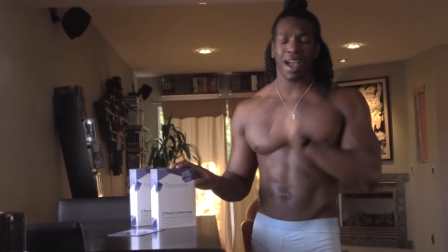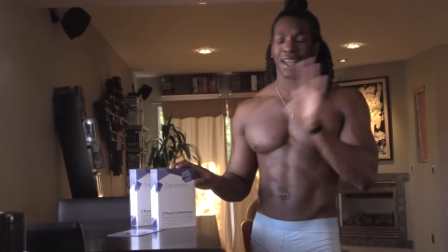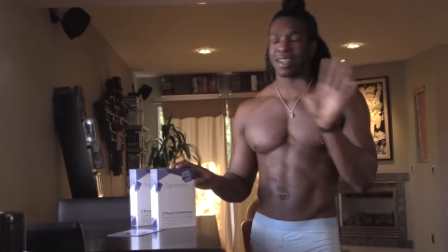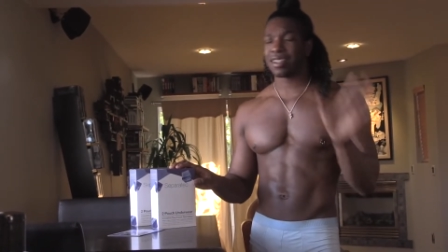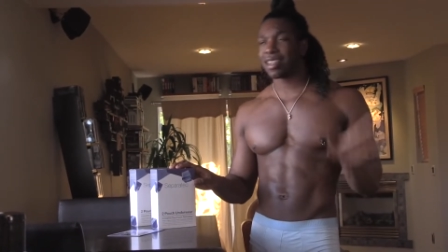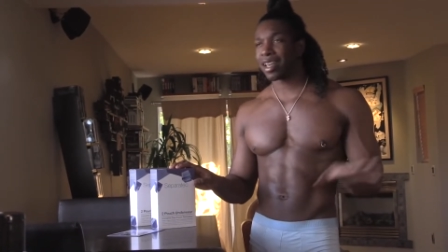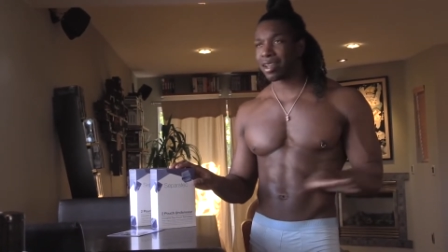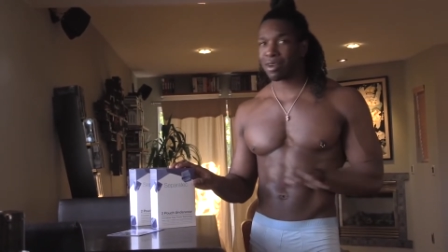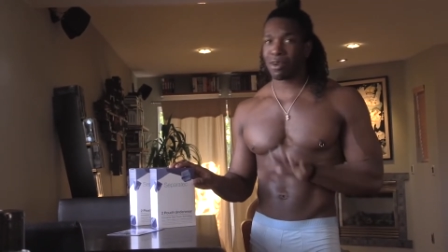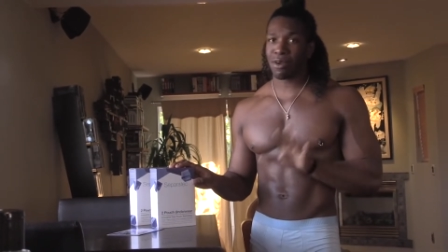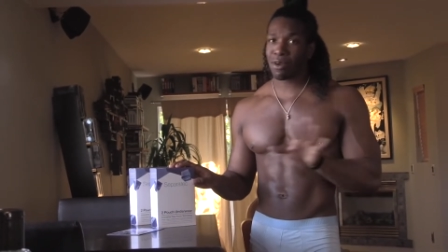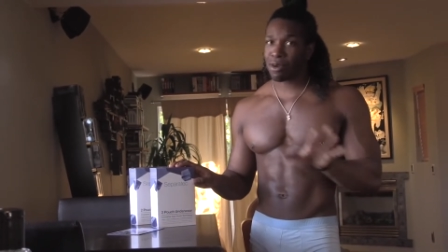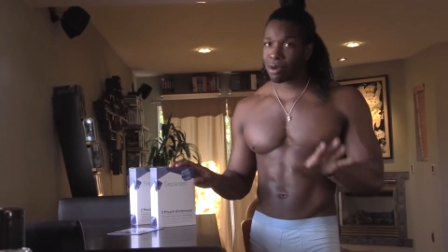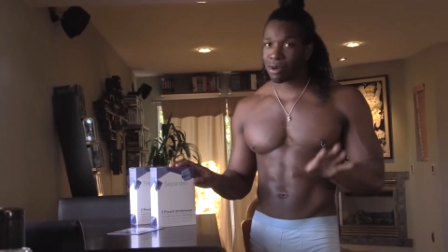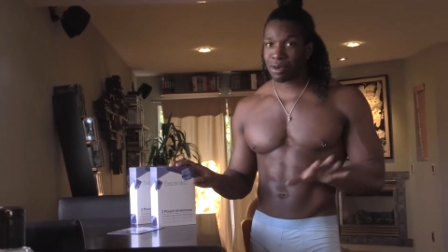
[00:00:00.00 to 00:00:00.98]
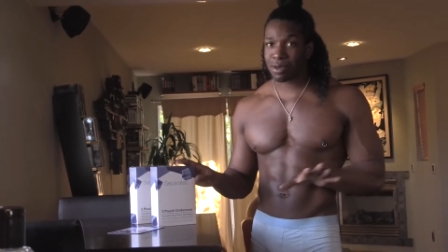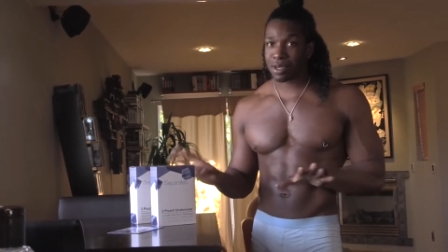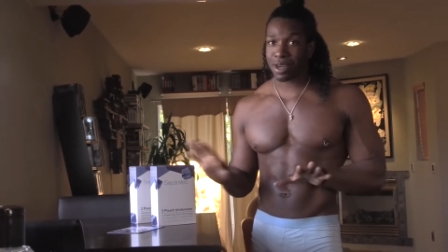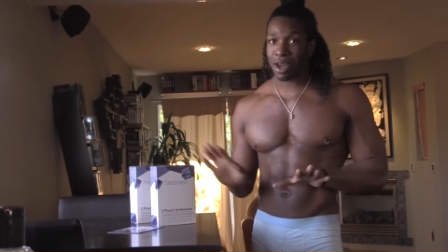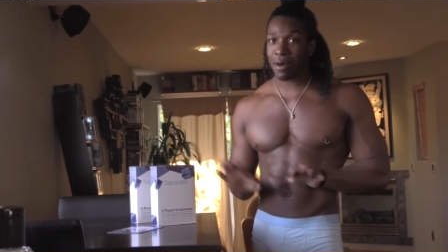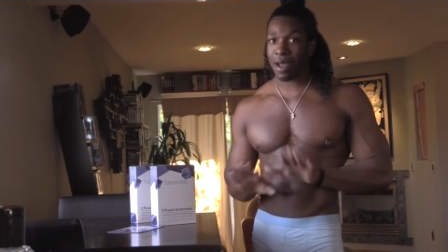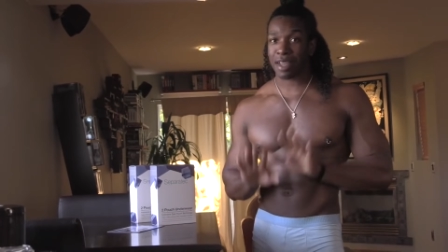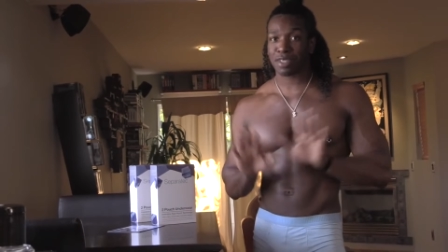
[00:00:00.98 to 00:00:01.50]
I did like a whole, you
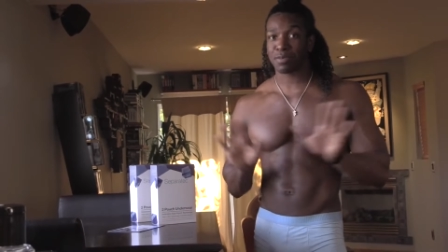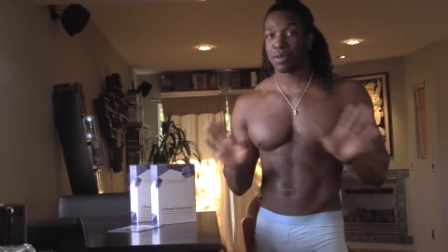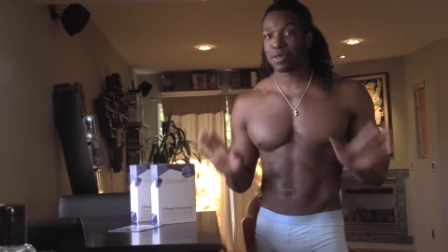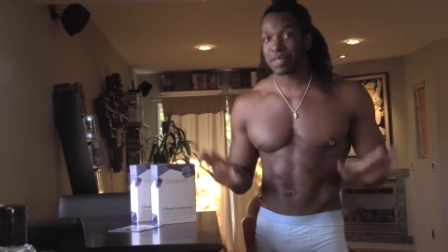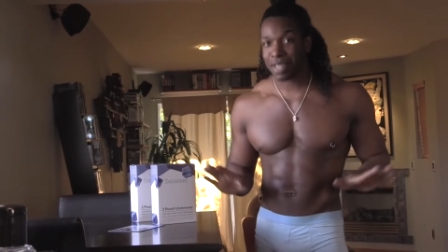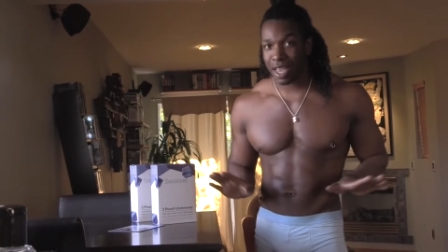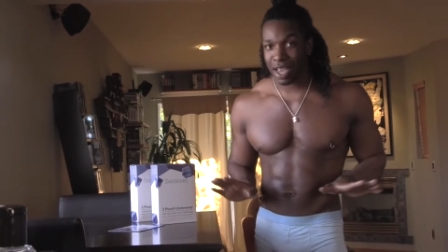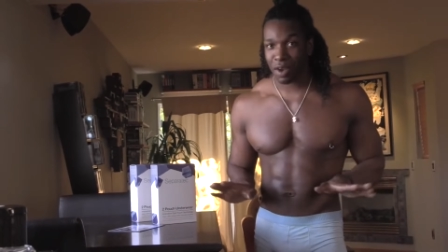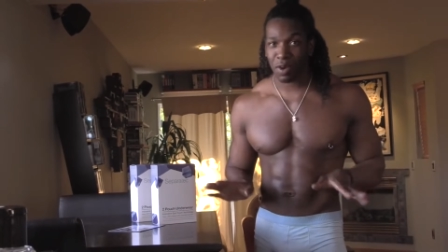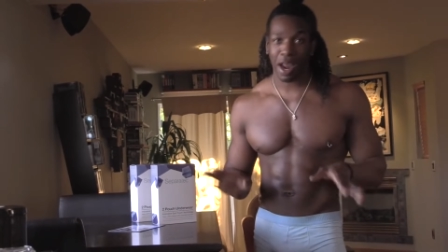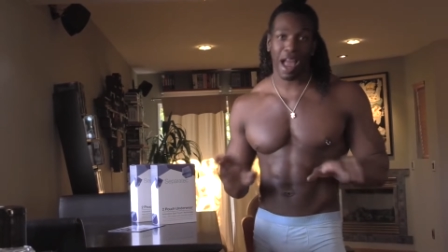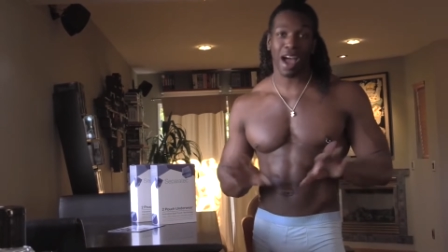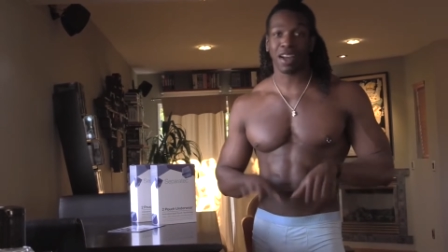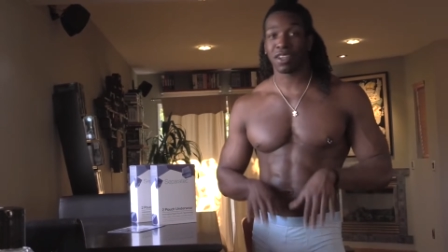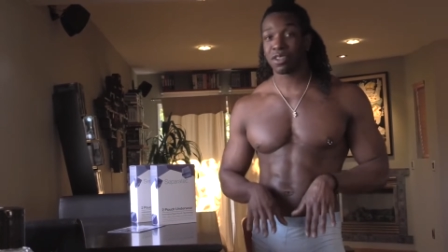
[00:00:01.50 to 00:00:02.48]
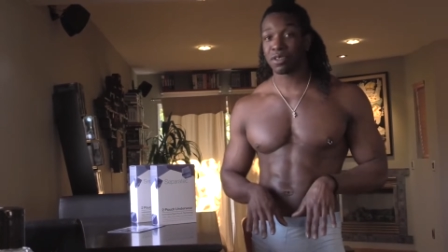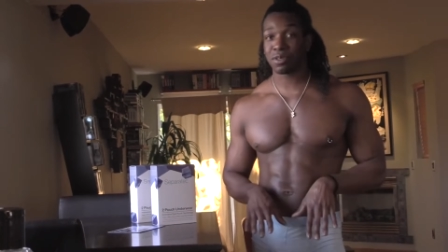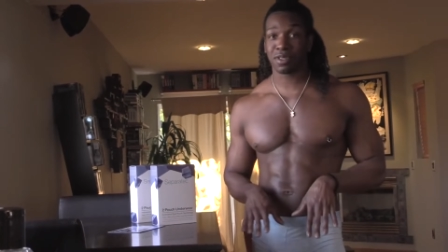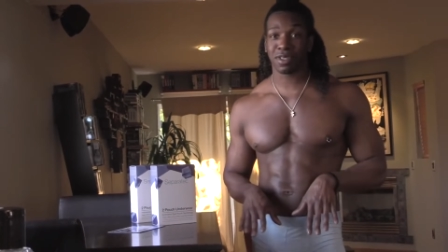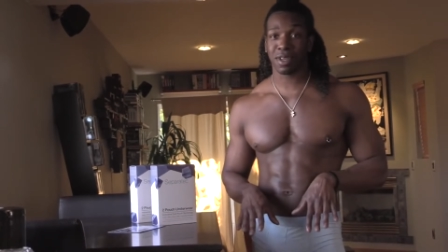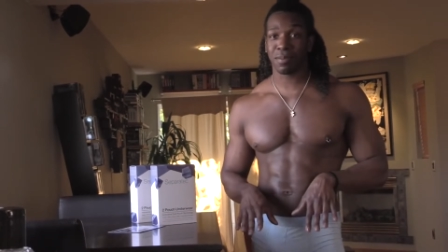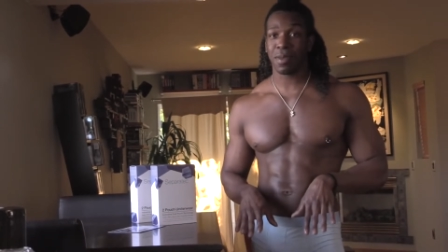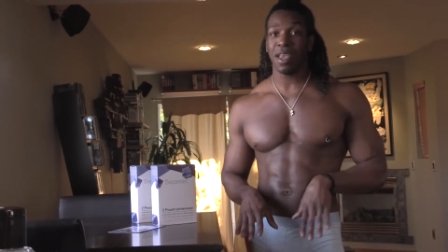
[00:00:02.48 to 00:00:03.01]
know, expose on how to
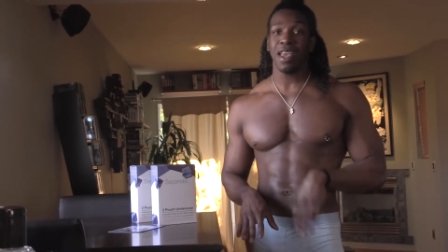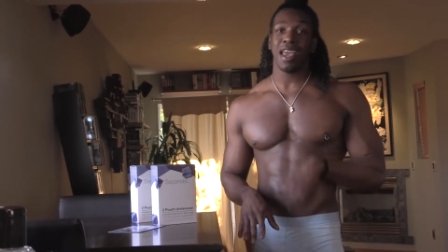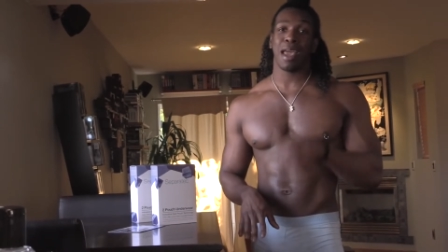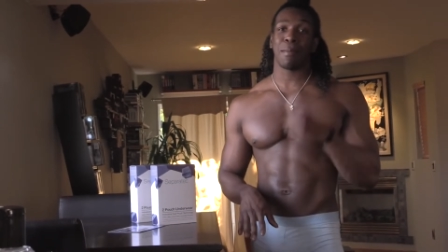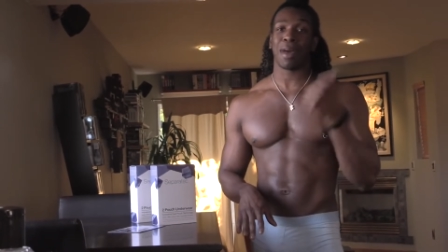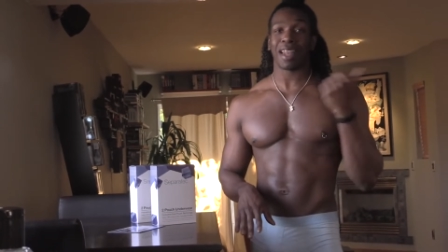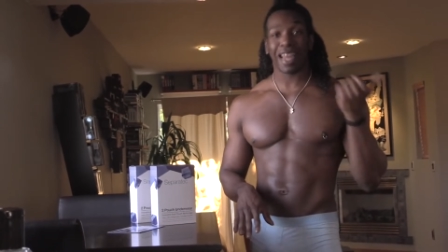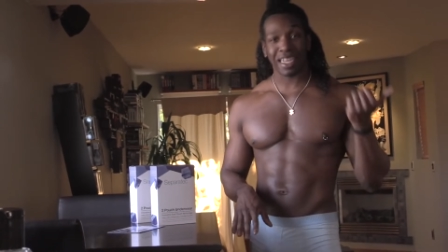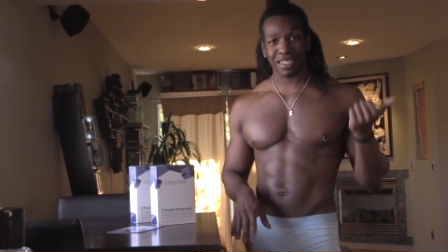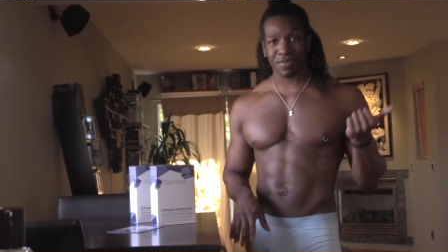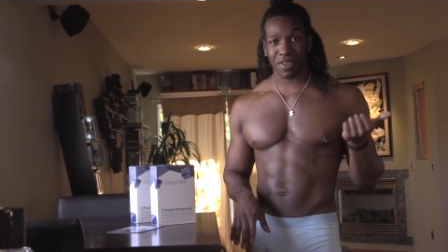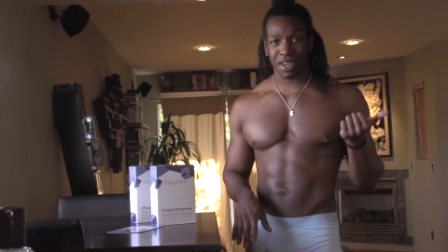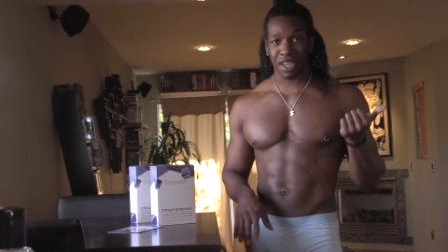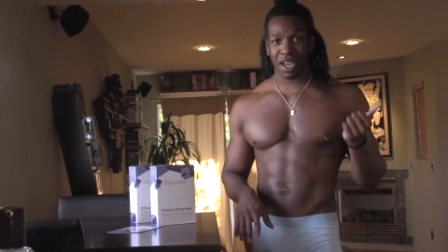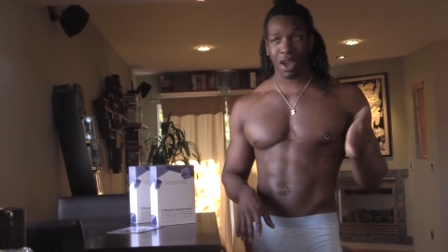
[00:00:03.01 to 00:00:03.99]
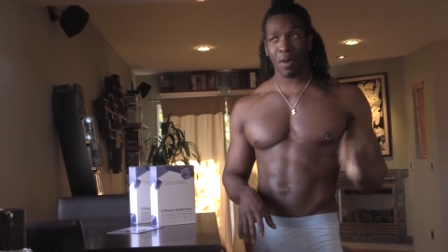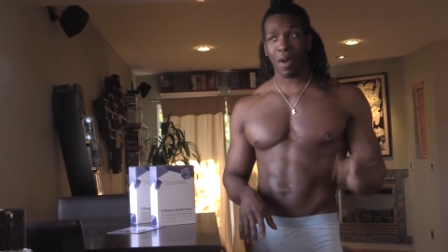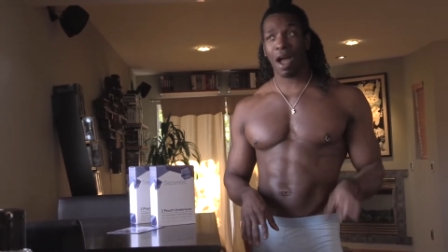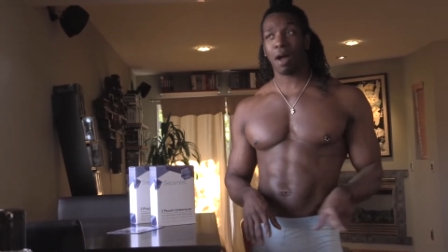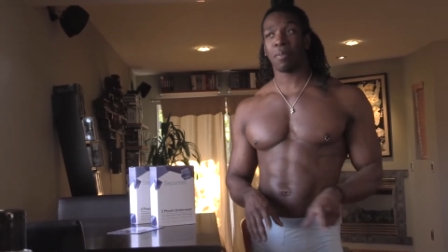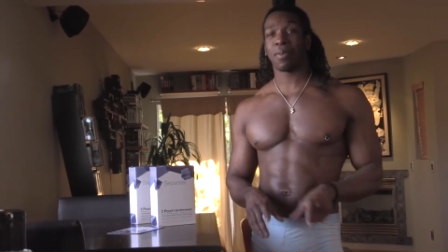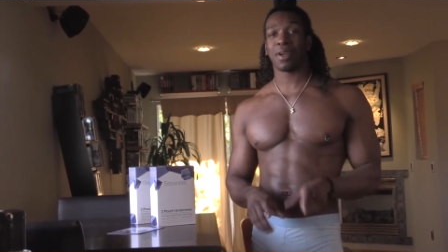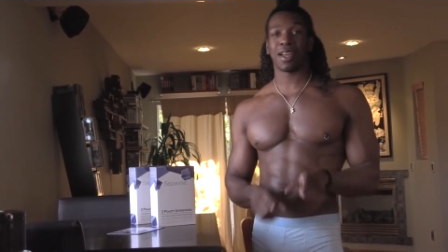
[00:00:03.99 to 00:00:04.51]
use them in my last video.
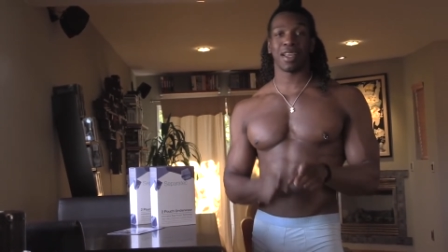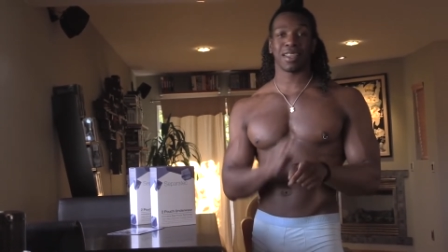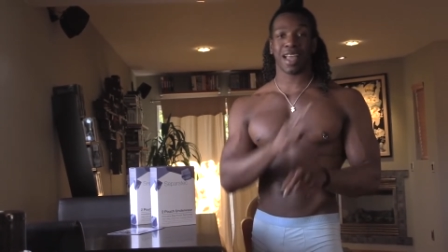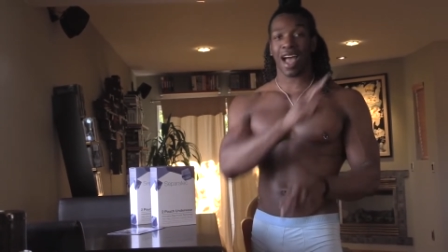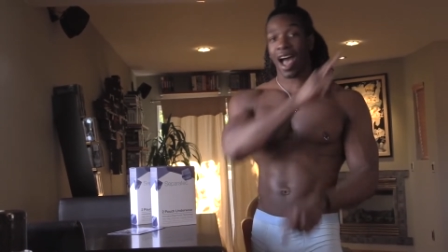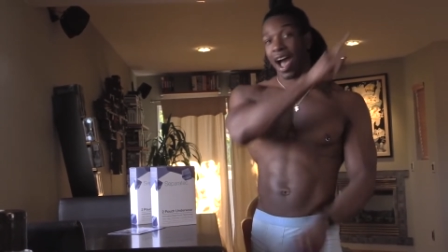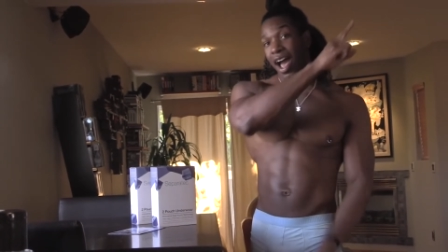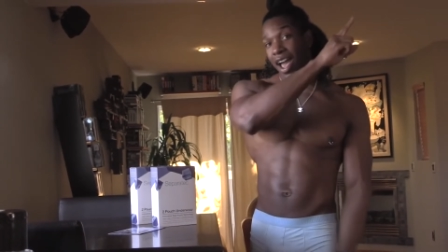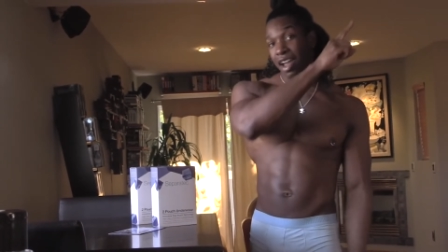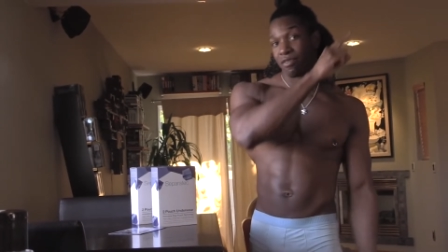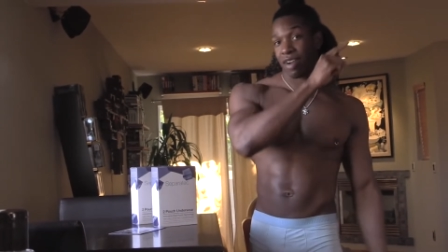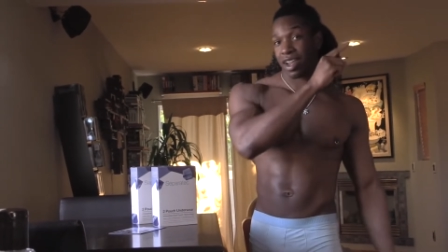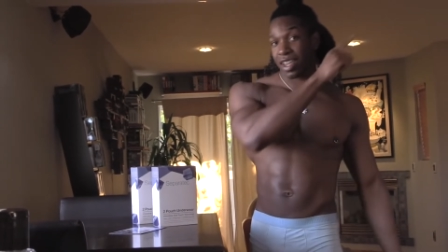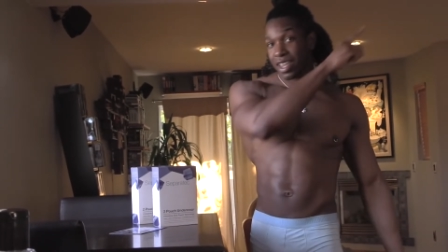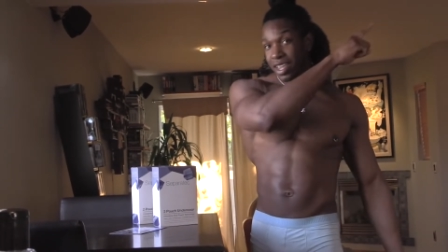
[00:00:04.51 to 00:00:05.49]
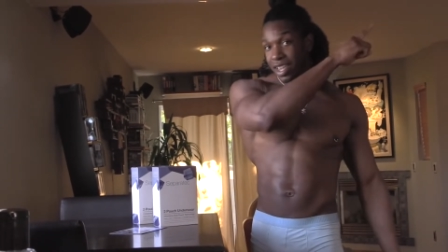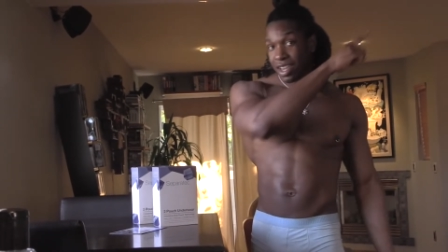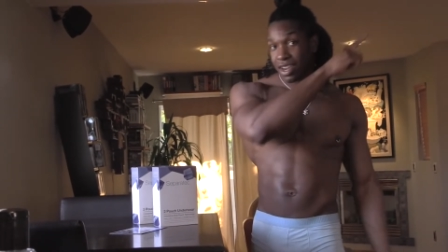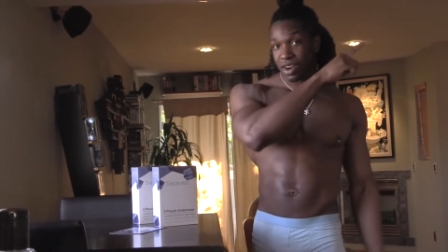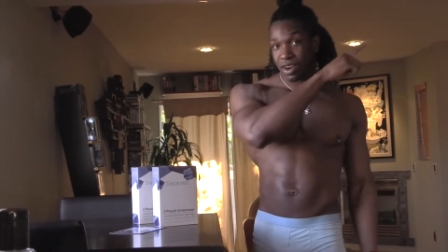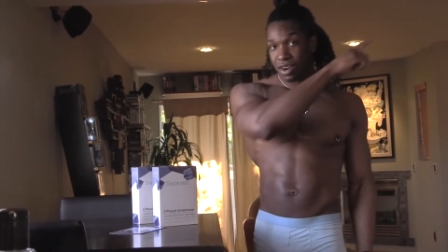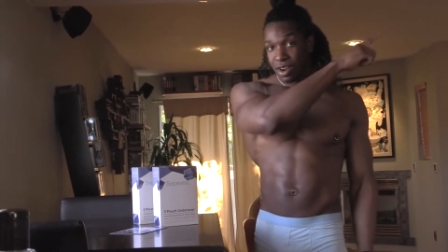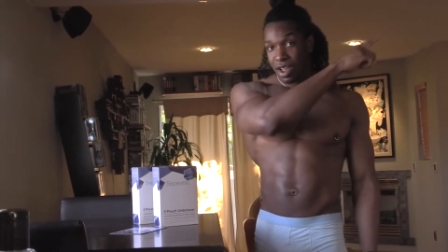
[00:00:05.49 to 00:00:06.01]
I'll put it in the eye right
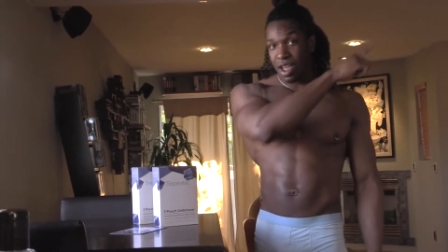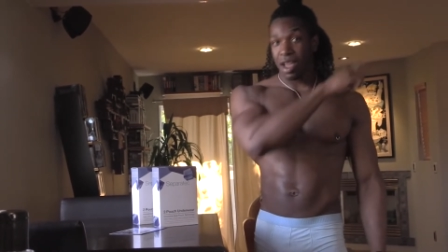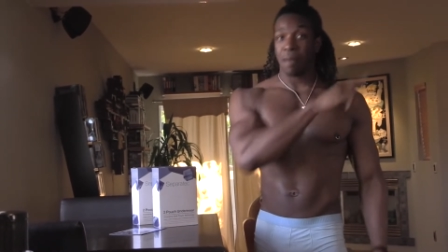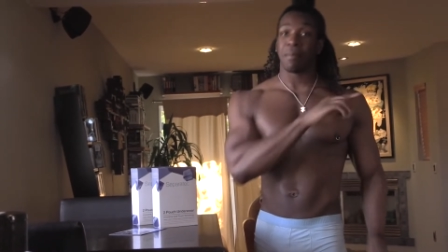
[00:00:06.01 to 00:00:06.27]
here.